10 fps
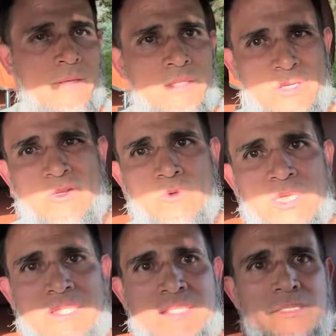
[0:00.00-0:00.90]
you can run
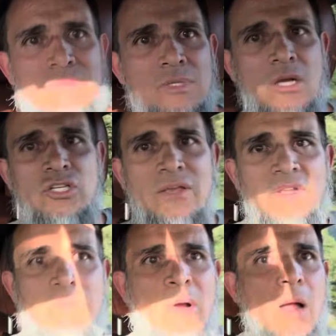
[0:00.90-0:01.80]
into some
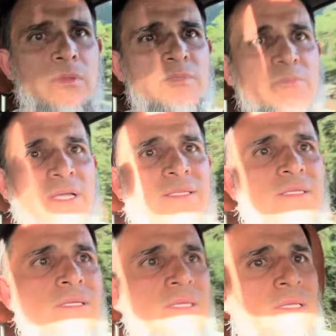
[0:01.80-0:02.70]
longevity problems, but
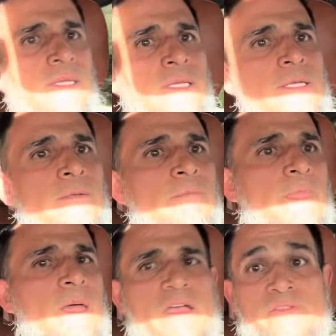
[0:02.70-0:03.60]

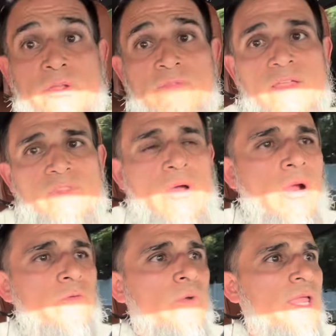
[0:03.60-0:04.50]
I've learned that the
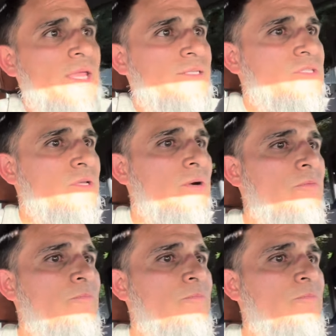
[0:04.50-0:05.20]
hard way. And so,